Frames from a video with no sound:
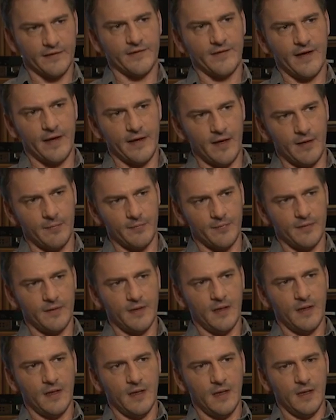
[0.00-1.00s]
set up
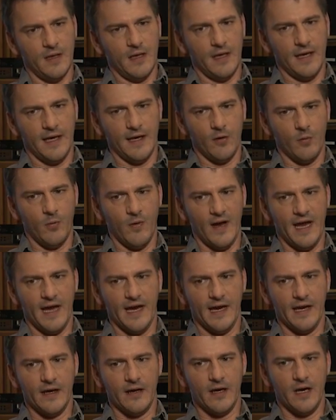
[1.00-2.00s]
in a
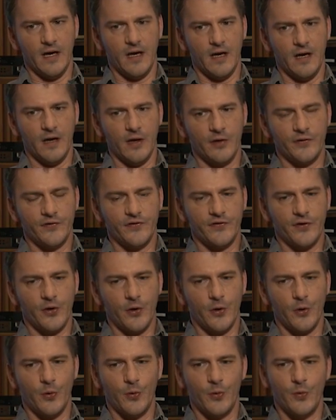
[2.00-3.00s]
way
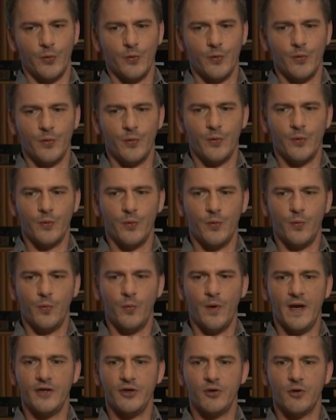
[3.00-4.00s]
so
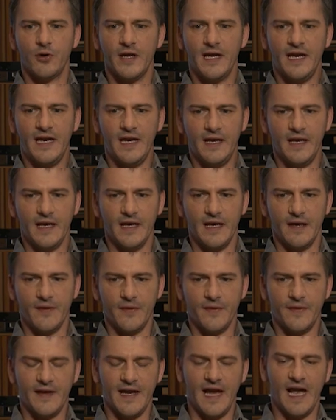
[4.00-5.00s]
when you're hitting it
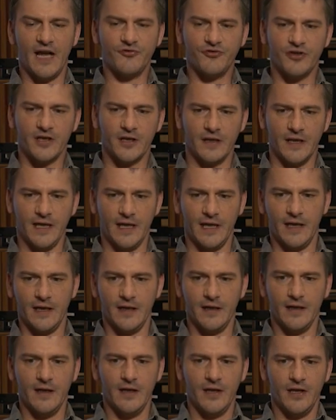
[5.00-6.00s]
theatrically,
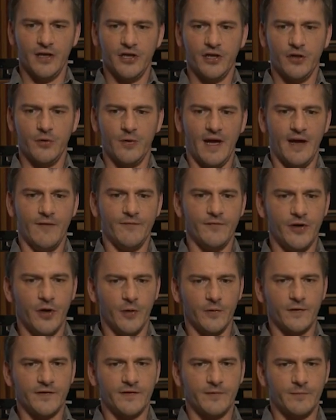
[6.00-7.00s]
you have
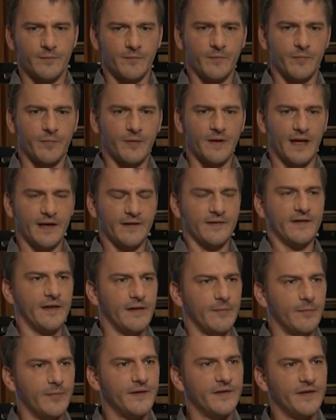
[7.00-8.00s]
notes placed
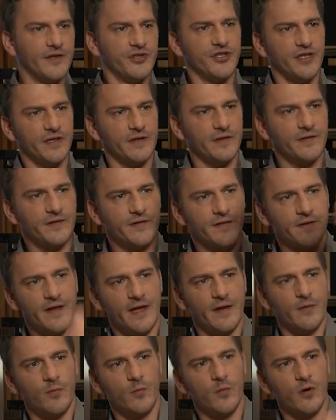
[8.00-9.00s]
in positions
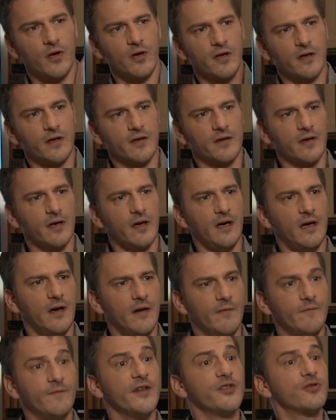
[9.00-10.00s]
that work
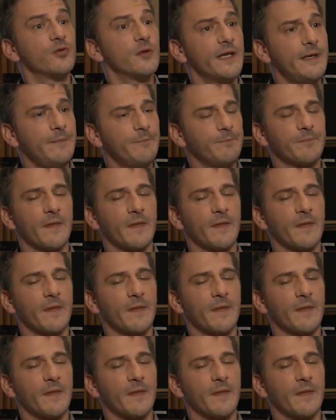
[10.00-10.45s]
visually.